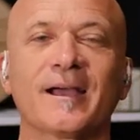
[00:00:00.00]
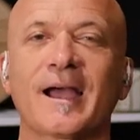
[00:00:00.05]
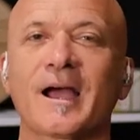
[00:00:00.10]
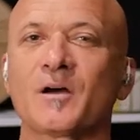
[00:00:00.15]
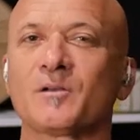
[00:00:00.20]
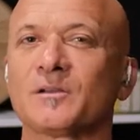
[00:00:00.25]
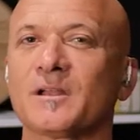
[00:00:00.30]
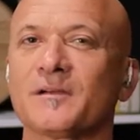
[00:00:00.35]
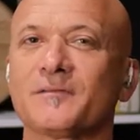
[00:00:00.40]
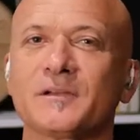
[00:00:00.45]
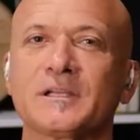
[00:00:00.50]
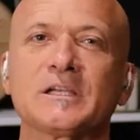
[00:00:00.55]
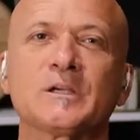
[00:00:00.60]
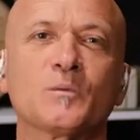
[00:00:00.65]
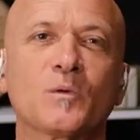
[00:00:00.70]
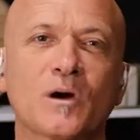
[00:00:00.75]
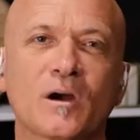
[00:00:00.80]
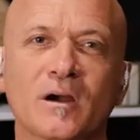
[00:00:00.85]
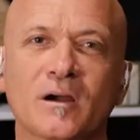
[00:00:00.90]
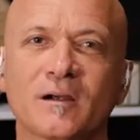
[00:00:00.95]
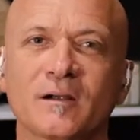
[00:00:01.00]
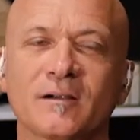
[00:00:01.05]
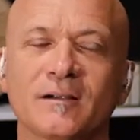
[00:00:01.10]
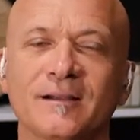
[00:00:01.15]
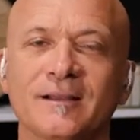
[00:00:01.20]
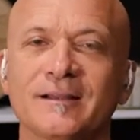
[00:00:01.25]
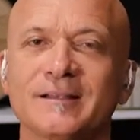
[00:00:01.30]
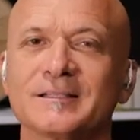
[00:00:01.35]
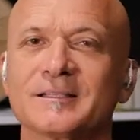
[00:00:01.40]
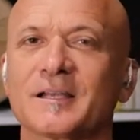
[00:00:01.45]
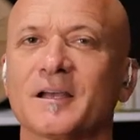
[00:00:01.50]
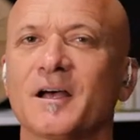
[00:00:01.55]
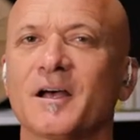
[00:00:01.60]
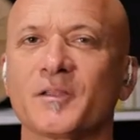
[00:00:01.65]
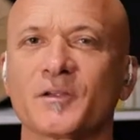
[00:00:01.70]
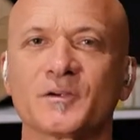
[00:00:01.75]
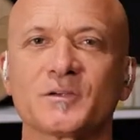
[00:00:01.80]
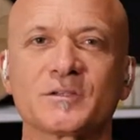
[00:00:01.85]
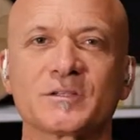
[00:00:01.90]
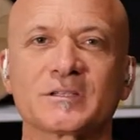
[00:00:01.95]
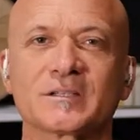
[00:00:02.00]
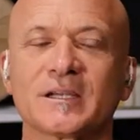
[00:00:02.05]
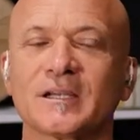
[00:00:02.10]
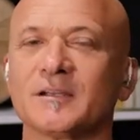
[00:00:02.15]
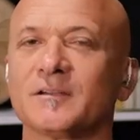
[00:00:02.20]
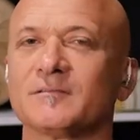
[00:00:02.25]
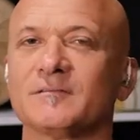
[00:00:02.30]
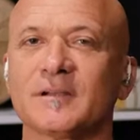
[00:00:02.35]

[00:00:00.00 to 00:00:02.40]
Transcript: how loving you are to others,